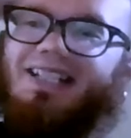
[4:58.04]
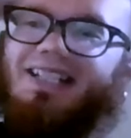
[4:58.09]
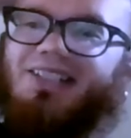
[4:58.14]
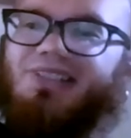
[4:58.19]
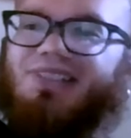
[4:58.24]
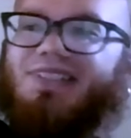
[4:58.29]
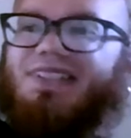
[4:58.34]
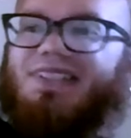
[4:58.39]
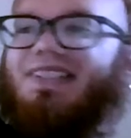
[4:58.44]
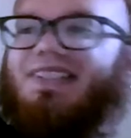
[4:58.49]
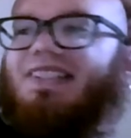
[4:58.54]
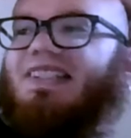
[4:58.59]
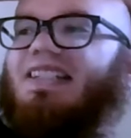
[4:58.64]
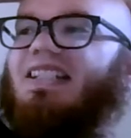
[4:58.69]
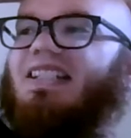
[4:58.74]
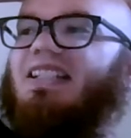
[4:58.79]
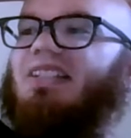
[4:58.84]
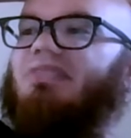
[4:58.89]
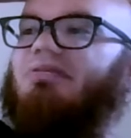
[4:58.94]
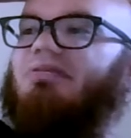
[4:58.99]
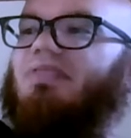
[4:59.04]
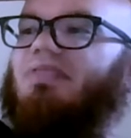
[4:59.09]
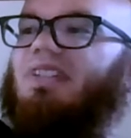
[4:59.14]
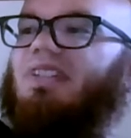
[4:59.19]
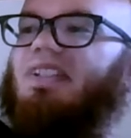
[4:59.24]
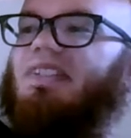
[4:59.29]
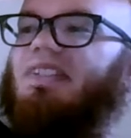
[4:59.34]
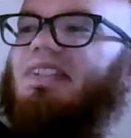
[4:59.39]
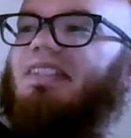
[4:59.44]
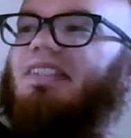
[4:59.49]
used to live
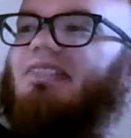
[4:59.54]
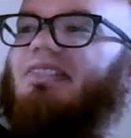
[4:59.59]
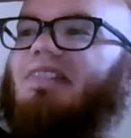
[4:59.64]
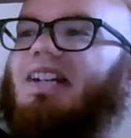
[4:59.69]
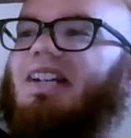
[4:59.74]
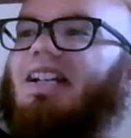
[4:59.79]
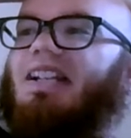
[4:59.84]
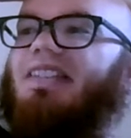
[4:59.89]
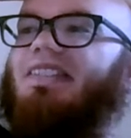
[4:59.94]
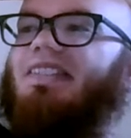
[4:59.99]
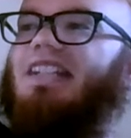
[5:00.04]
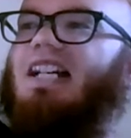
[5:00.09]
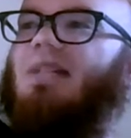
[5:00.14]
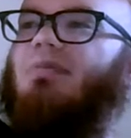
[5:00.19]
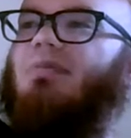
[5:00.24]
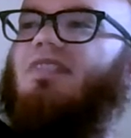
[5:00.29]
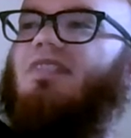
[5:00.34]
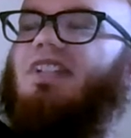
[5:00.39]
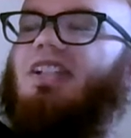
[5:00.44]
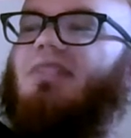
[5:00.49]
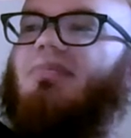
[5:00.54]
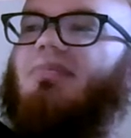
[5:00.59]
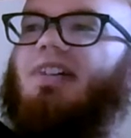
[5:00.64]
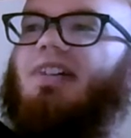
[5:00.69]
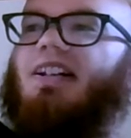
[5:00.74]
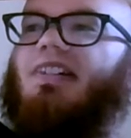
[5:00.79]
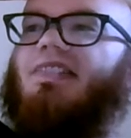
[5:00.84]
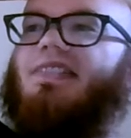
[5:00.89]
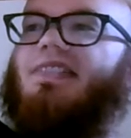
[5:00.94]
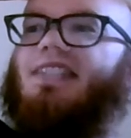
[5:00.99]
literally right on top of it on
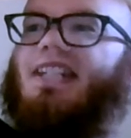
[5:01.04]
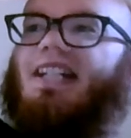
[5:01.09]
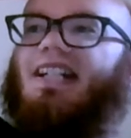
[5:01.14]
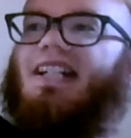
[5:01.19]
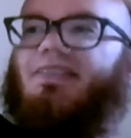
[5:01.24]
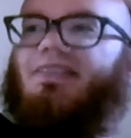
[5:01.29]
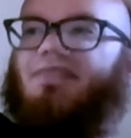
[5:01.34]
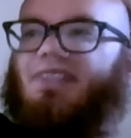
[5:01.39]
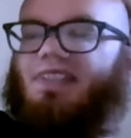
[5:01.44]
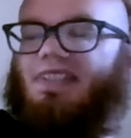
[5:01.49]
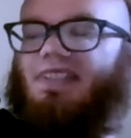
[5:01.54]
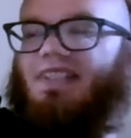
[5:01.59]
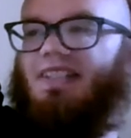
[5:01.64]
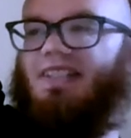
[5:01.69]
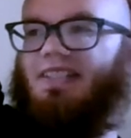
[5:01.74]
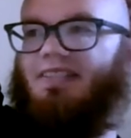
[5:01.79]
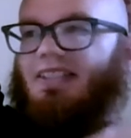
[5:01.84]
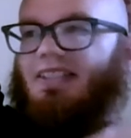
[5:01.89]
Browns Ave, just